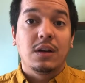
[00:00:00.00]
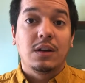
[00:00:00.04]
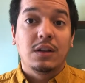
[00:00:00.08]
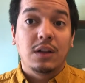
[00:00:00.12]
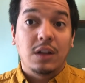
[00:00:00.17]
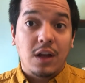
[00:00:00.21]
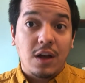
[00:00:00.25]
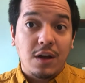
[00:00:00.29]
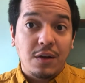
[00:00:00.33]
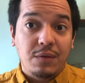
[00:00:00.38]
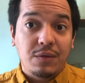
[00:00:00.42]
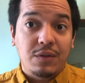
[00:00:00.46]

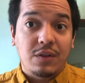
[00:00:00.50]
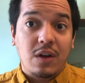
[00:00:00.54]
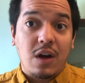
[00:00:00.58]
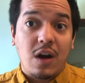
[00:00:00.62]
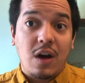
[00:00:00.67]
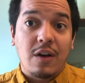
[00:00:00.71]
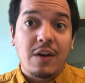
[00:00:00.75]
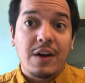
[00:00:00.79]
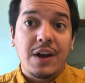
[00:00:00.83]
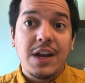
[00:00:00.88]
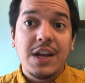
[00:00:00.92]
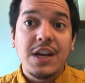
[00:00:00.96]
Gloves
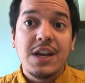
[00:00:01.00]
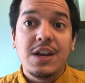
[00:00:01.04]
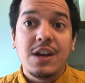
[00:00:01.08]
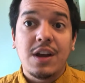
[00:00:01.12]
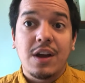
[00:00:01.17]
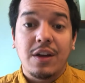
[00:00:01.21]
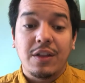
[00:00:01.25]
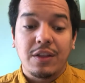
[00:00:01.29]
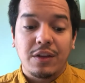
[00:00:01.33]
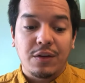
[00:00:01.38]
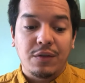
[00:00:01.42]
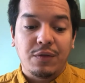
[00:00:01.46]
are
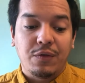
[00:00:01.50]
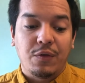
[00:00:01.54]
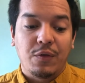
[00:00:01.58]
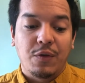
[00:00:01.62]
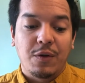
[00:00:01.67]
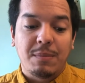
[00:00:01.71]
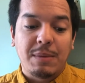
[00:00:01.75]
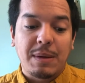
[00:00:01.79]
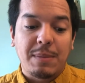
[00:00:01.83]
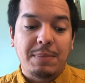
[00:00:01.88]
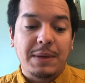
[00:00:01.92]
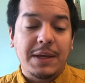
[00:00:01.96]
another
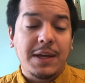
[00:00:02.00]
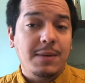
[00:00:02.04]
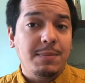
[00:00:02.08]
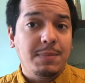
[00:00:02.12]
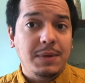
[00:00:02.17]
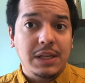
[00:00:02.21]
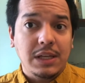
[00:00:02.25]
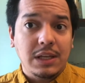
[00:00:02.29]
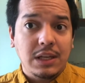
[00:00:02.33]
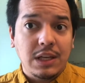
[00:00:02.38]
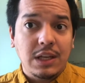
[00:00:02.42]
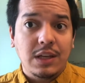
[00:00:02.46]
form of
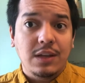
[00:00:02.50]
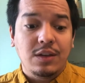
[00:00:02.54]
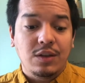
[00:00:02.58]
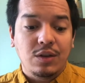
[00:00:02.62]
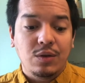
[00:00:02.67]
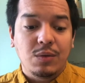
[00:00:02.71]
PPE you